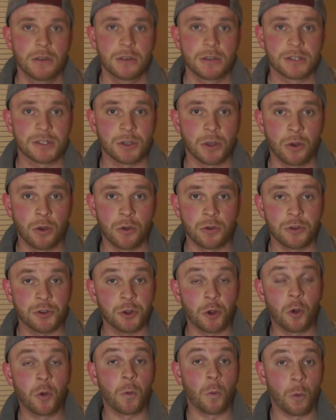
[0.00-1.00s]
So
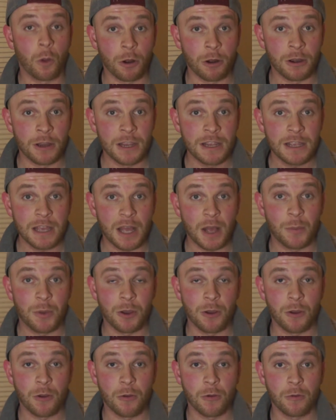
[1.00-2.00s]
don't worry
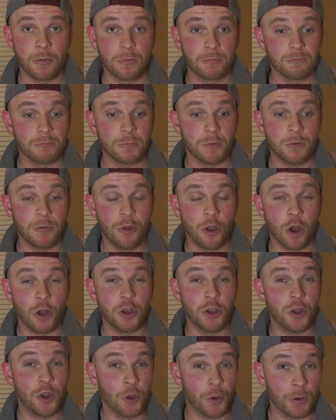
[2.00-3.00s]
about
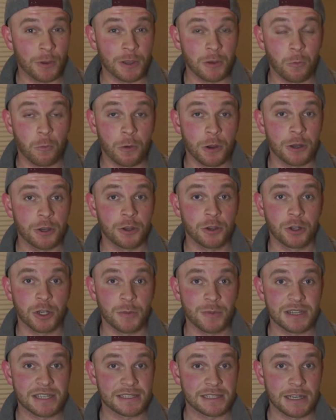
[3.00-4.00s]
not knowing where you're going
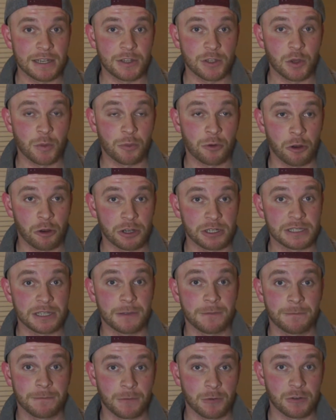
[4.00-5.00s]
to be sending your product
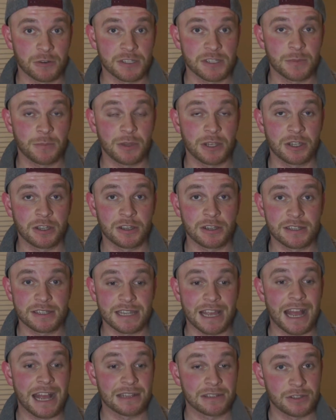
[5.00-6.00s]
at first,
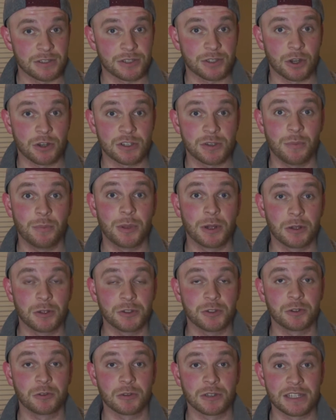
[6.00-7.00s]
because as you start to
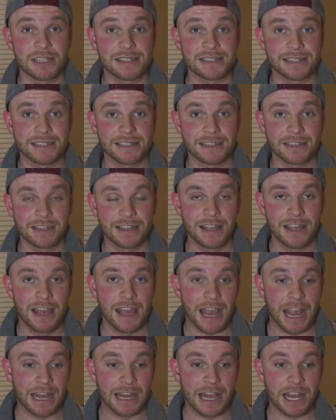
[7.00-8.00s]
build your listing
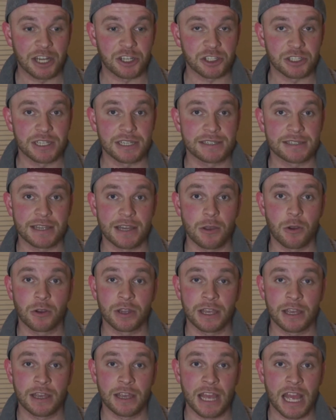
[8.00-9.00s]
and actually say,
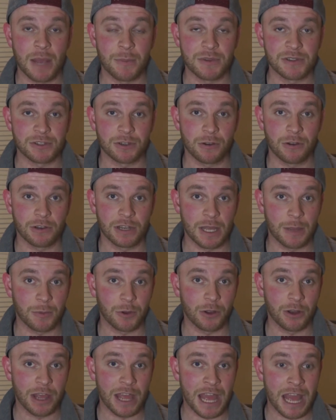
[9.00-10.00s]
okay, Amazon, I'm
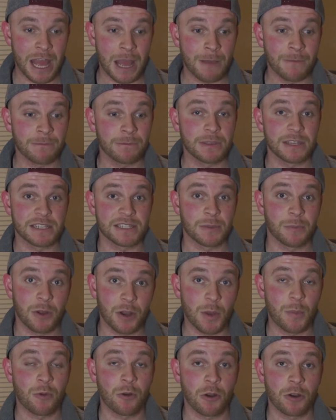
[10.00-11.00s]
going to have this
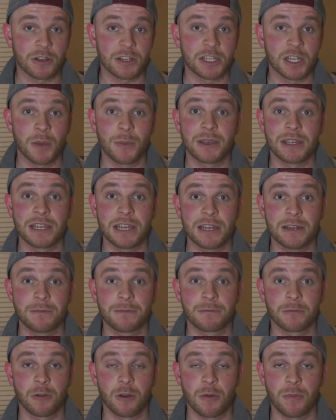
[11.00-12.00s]
amount of product coming in
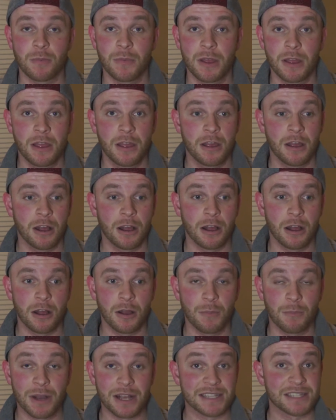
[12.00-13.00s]
from
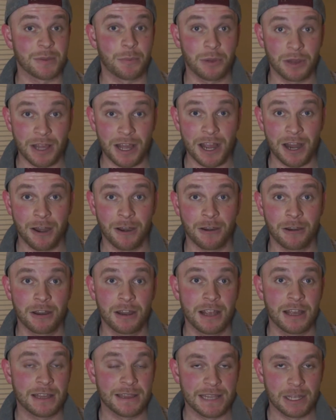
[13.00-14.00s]
my supplier,
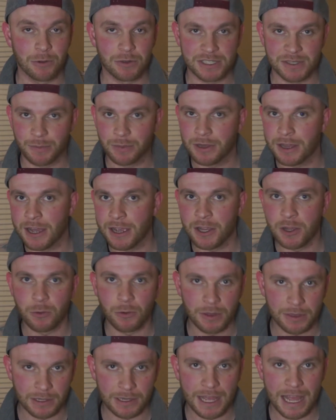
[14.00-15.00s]
they will supply you
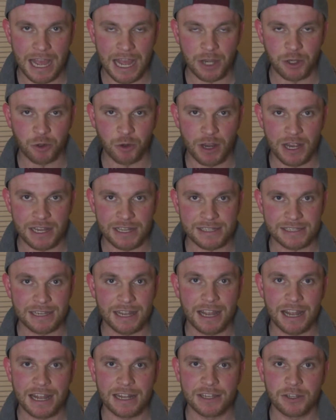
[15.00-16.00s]
with an
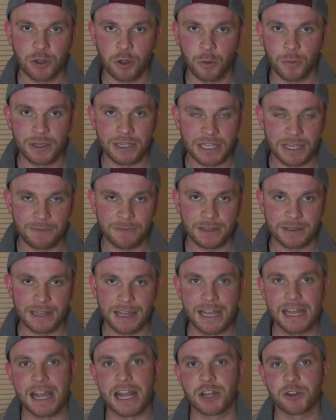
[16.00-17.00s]
address, and you'll be giving
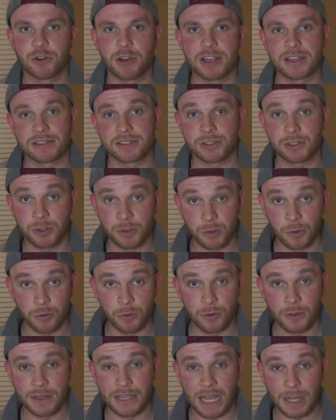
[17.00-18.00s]
that address
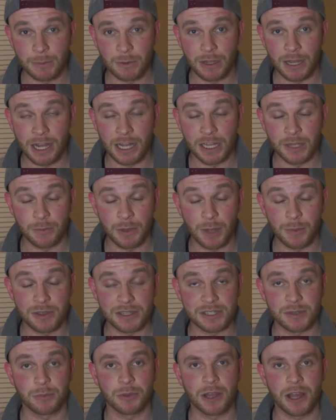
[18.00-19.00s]
to the Alibaba
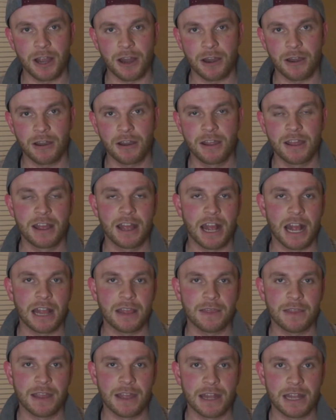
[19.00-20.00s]
supplier,
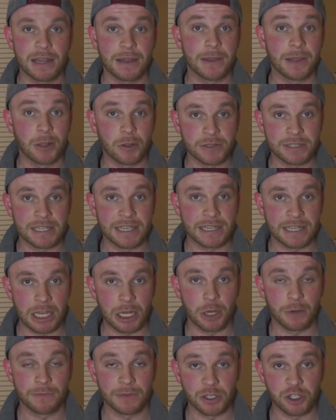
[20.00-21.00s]
and then they'll take
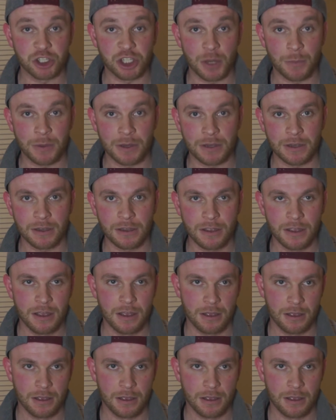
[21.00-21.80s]
care of the shipping.